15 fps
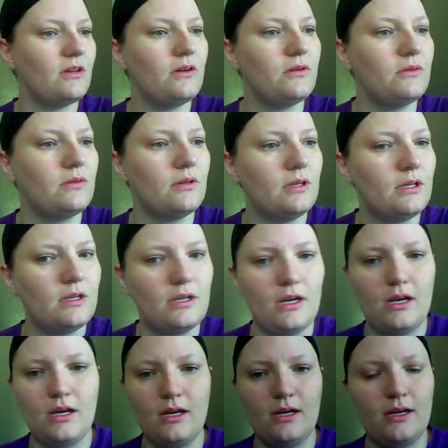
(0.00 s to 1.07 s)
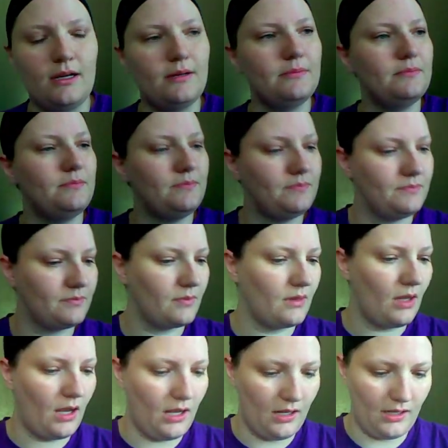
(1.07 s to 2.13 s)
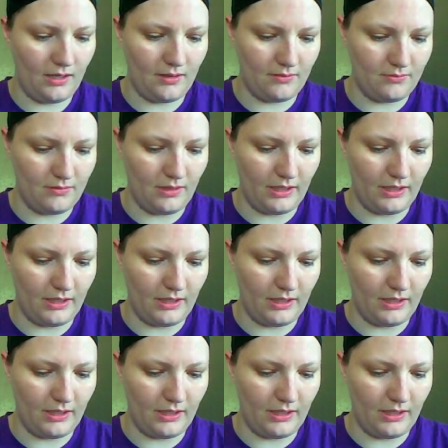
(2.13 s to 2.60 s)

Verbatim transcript: so um, I